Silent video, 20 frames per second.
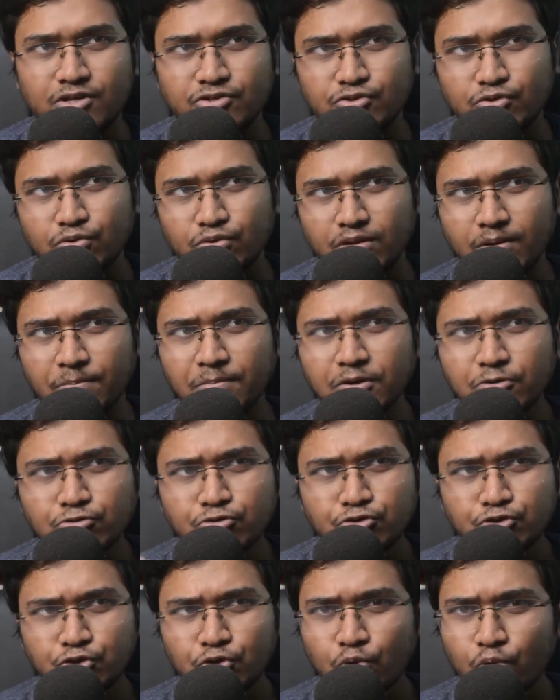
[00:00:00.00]
So the
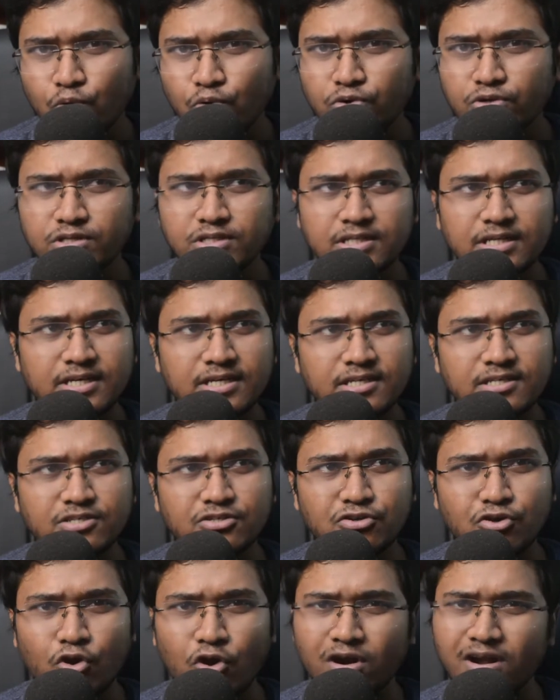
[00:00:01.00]
Magoosh course
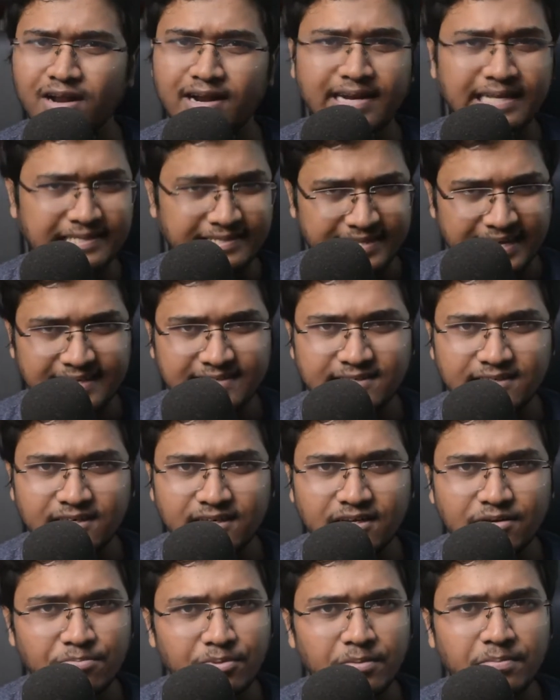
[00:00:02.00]
is not a
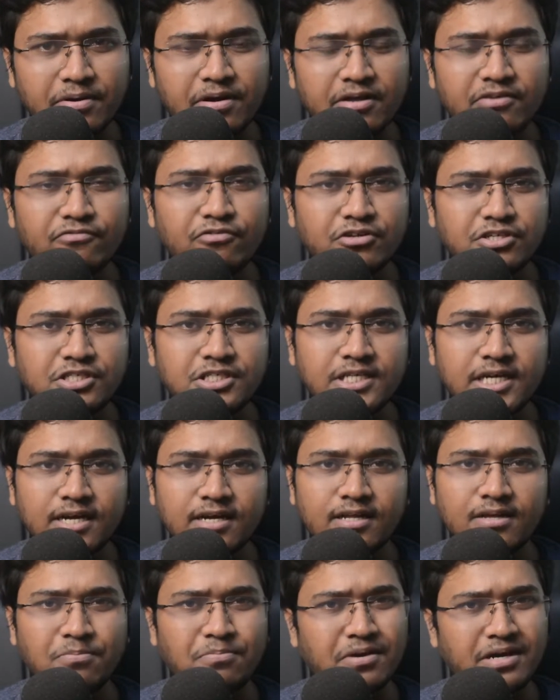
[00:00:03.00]
necessity in preparing for
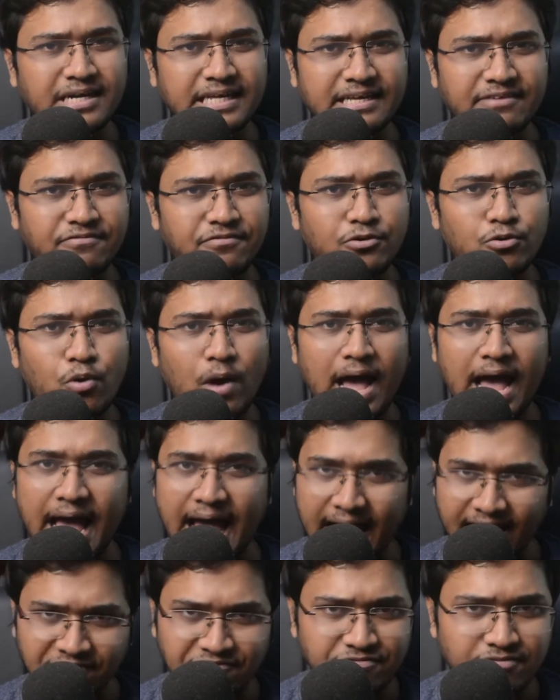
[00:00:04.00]
GRE, but if you
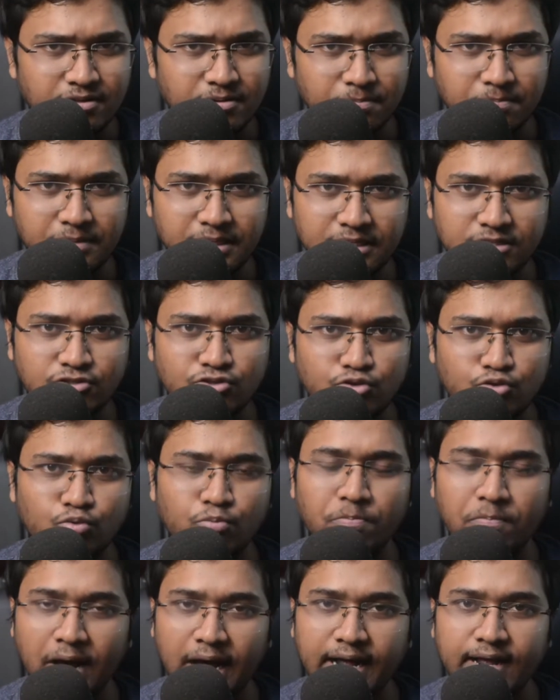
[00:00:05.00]
have the means
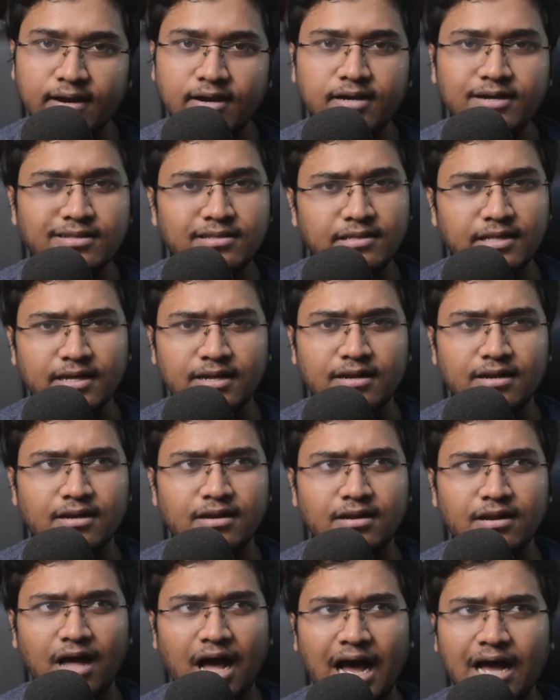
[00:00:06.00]
to buy it,
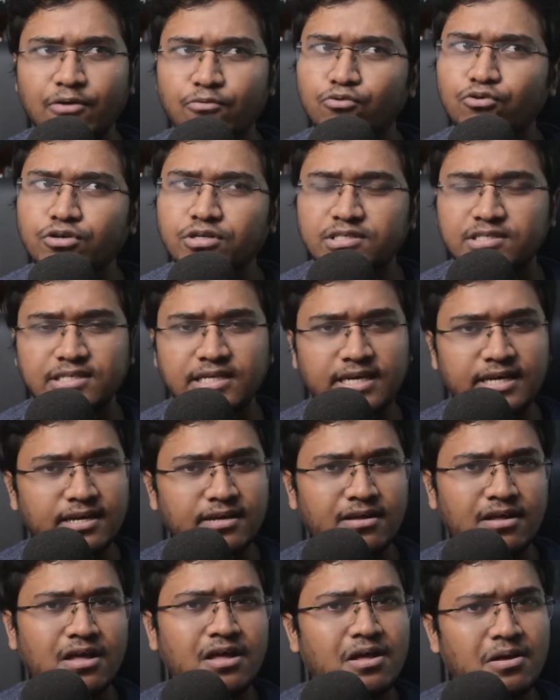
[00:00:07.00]
then I would
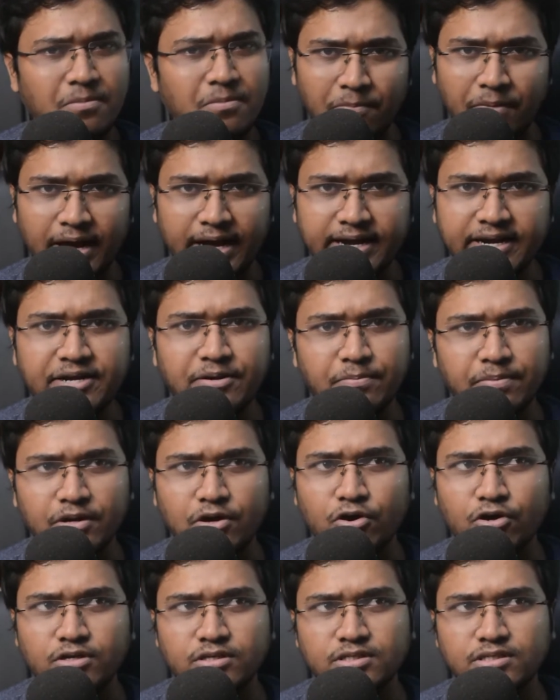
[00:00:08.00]
say buy it
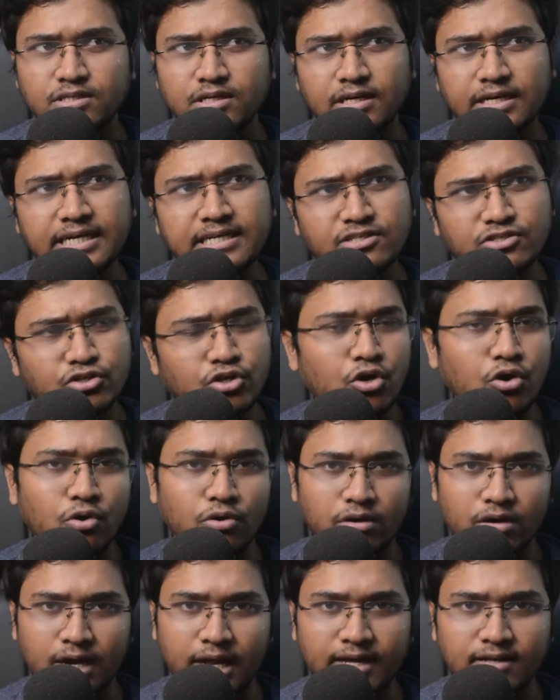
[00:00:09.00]
because it's
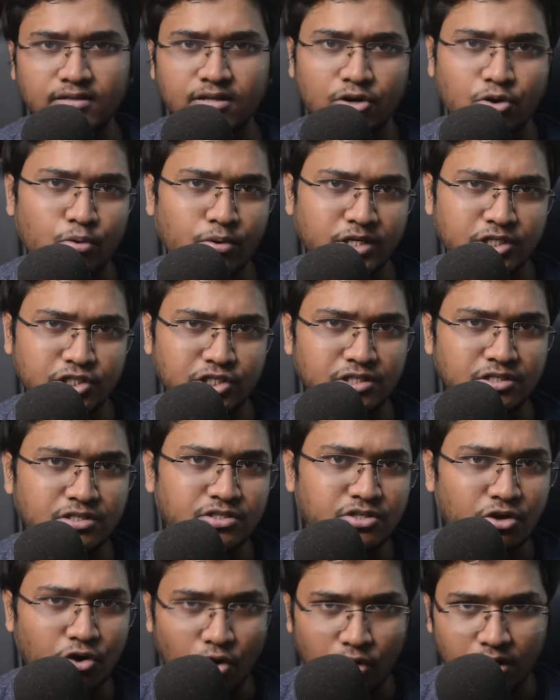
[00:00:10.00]
good. Like, the
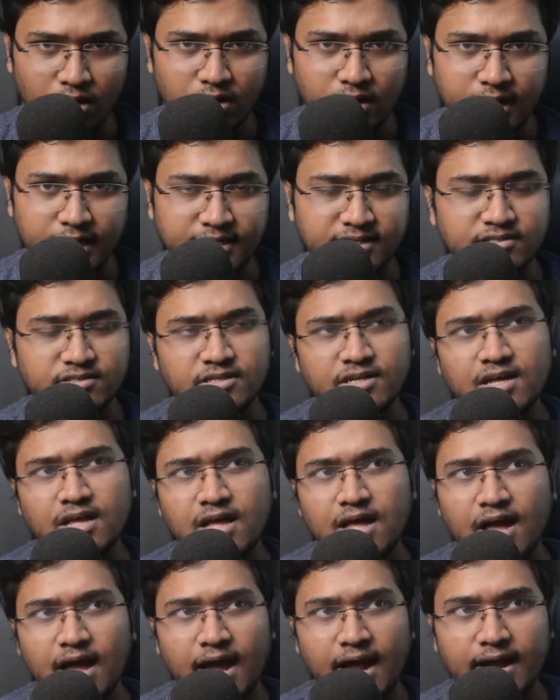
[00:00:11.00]
questions are organized
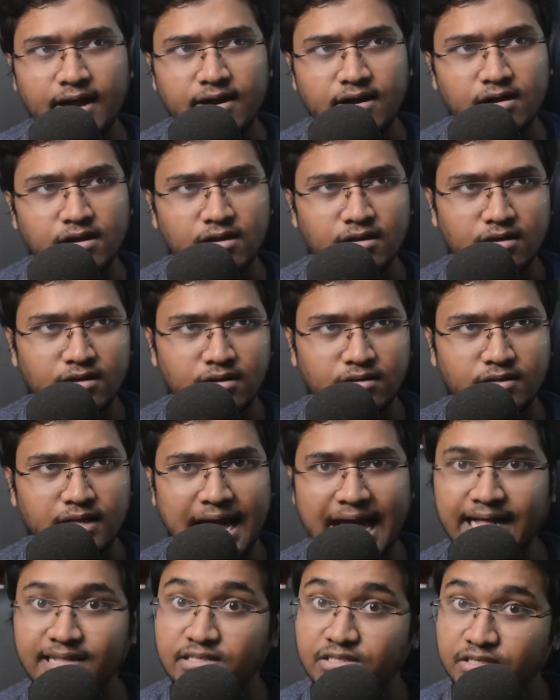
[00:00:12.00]
and
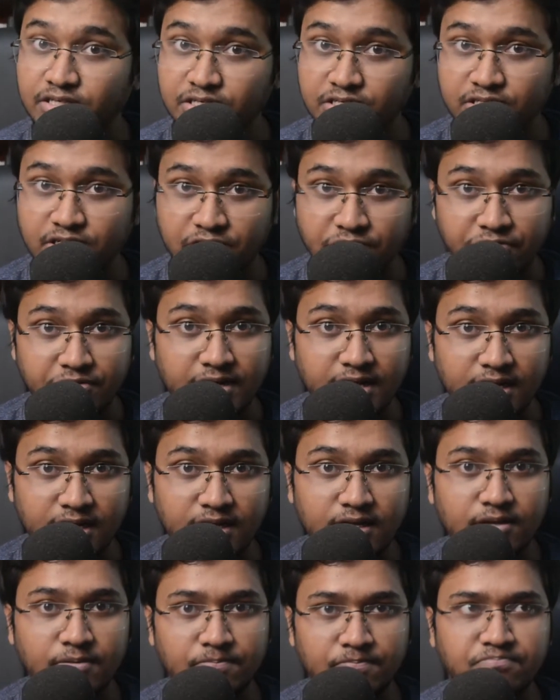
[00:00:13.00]
the answers are
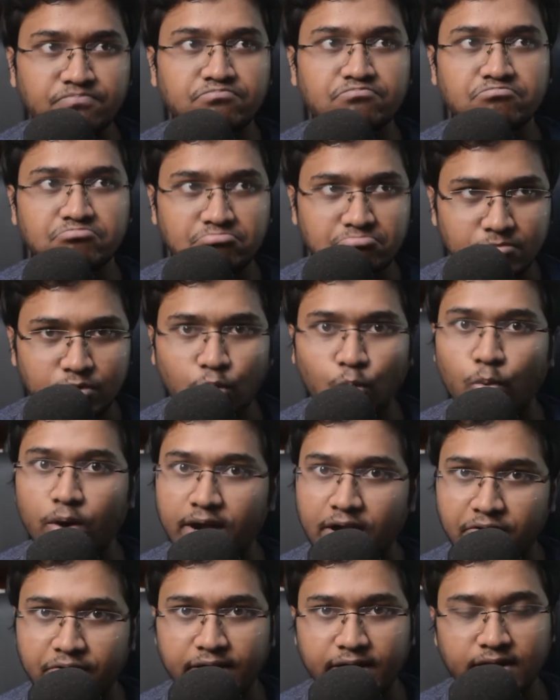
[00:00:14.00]
really
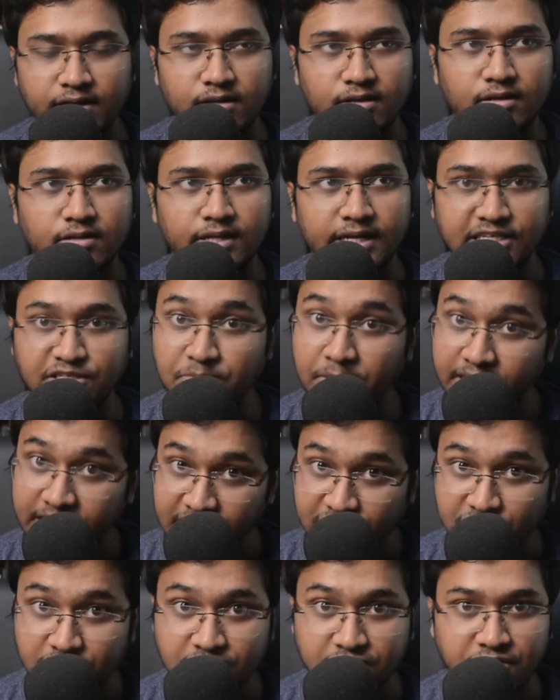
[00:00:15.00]
well written, the
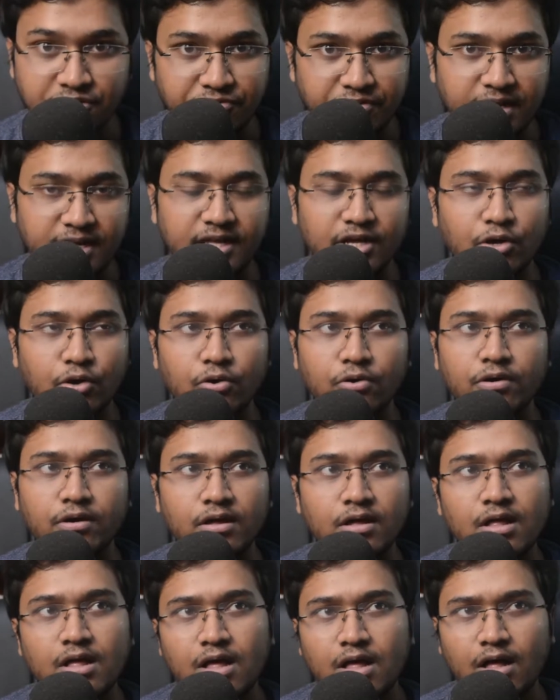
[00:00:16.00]
explanations are really
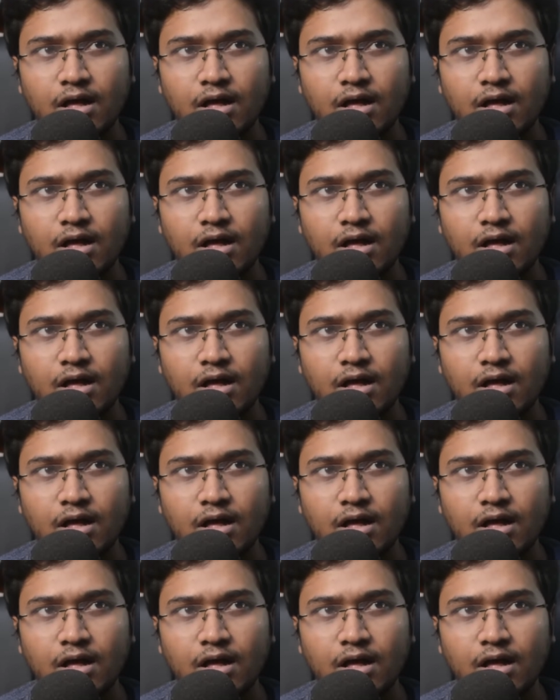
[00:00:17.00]
good.